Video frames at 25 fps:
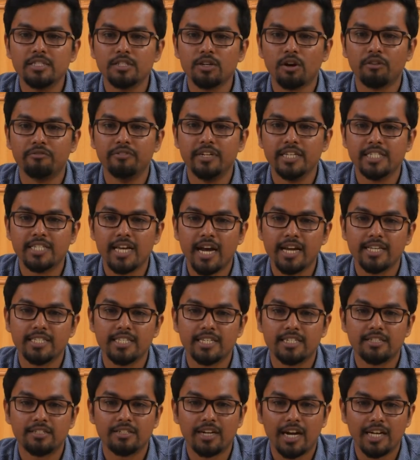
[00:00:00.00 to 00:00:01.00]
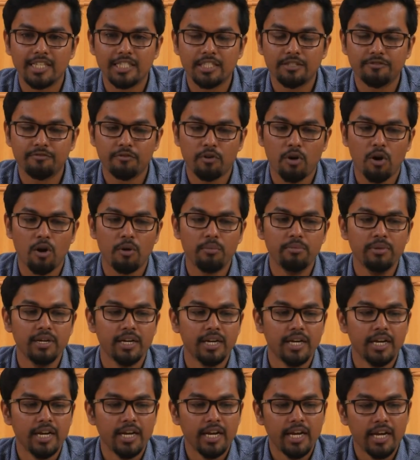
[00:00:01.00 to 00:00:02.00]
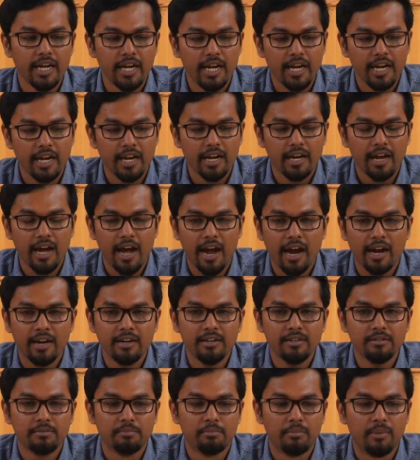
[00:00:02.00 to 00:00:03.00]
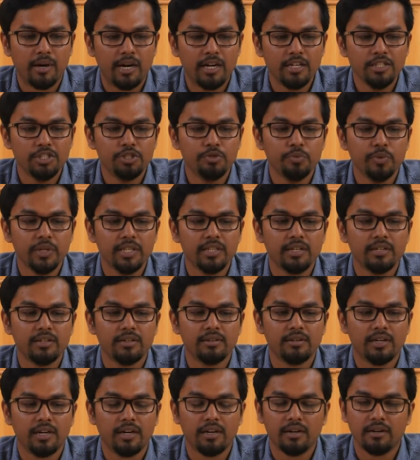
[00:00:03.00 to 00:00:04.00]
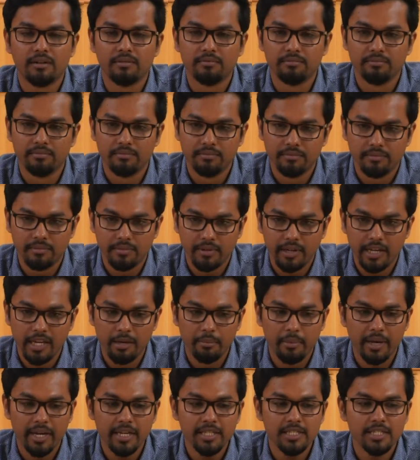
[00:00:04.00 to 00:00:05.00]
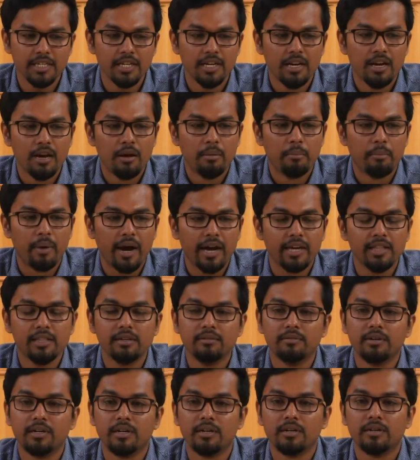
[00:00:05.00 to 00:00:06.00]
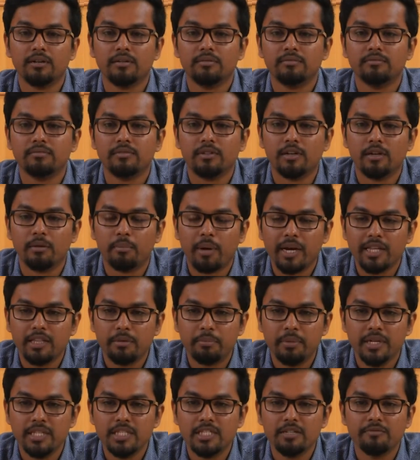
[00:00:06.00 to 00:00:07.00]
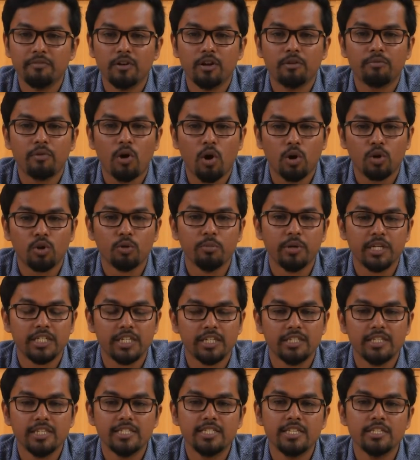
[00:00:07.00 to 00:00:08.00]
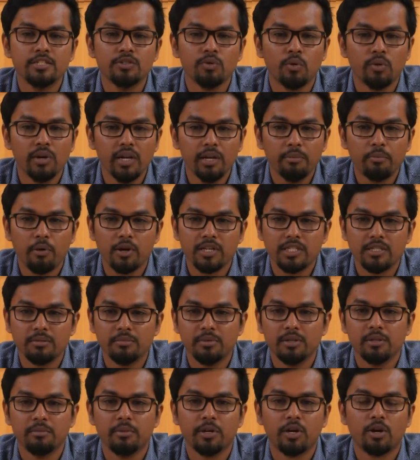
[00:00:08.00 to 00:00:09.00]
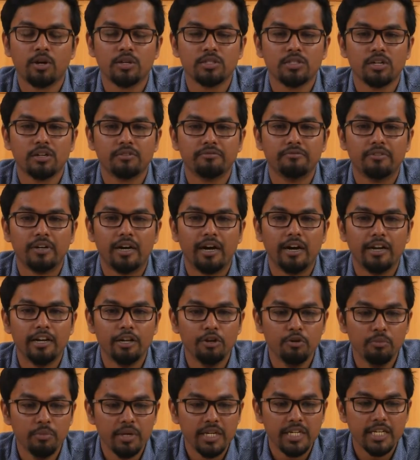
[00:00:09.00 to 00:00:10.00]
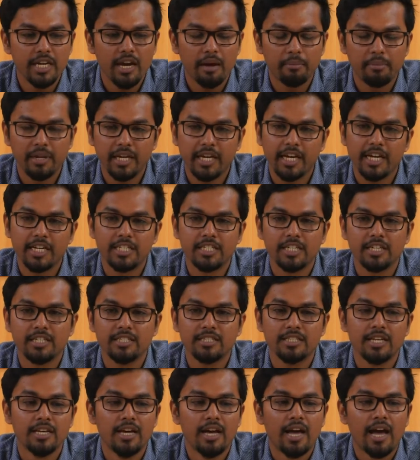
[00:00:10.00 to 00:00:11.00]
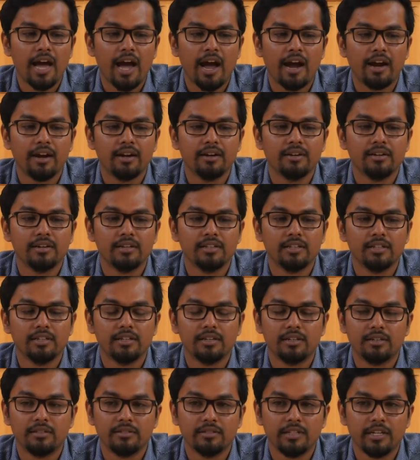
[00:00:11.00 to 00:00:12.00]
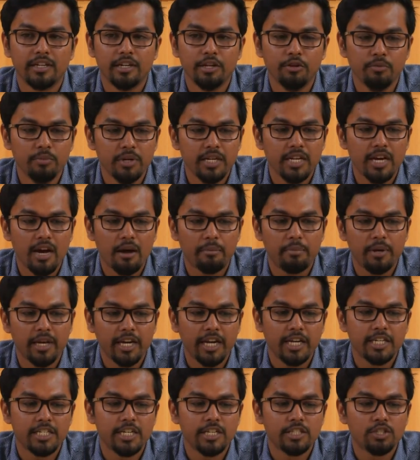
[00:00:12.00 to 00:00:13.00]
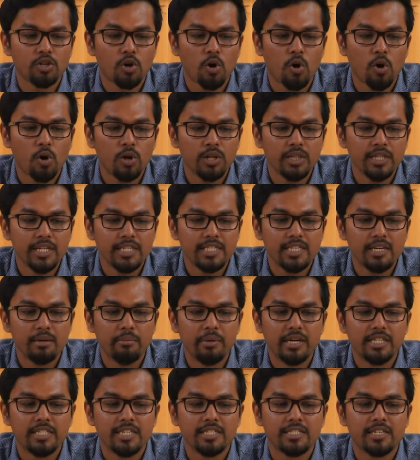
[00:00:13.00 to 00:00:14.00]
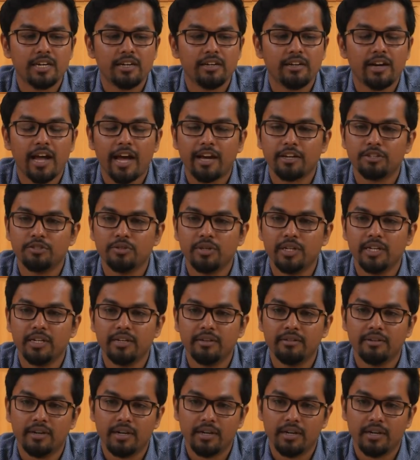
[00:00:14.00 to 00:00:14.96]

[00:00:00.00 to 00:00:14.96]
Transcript: of designs are transformed and merged with the image by the principle of automation. This is only possible because of new media applications, and the new media applications, all these images are actually